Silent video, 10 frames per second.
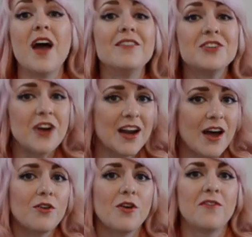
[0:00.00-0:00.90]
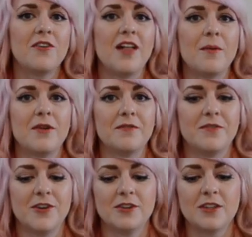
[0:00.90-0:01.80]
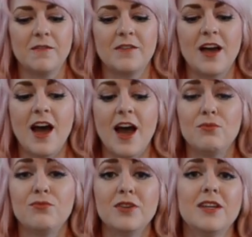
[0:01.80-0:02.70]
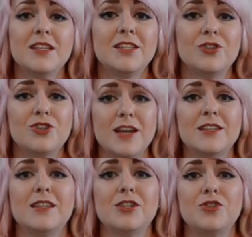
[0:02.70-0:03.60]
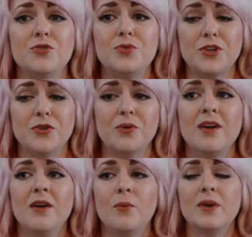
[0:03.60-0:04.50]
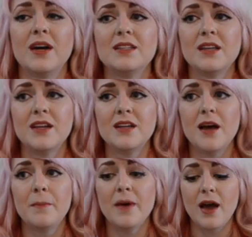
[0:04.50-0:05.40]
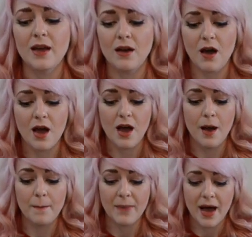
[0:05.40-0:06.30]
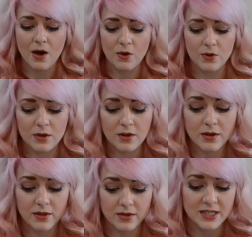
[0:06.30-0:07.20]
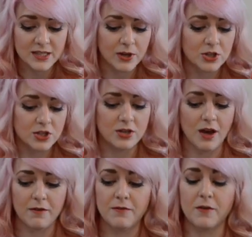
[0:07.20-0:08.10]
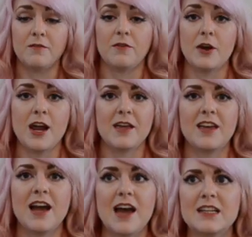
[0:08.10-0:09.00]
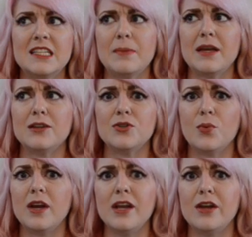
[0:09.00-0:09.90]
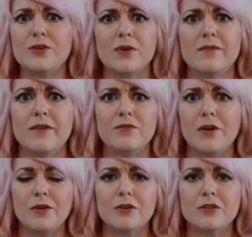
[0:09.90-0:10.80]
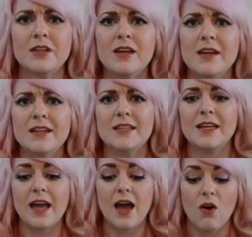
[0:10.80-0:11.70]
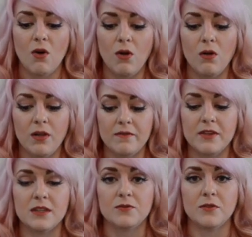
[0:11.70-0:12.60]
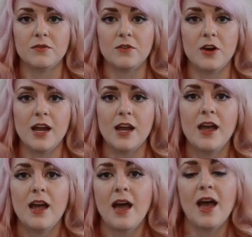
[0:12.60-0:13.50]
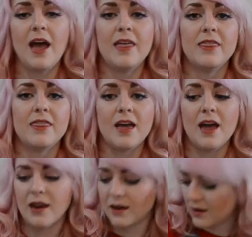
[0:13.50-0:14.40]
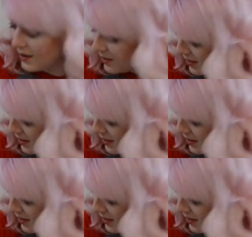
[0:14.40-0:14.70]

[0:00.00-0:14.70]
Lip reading: haven't tried out Grove Collaborative for yourself yet, I really suggest that you do. When I signed up, I got about this much stuff for free. I think I had to spend $20, $25 to get all of this for free. And then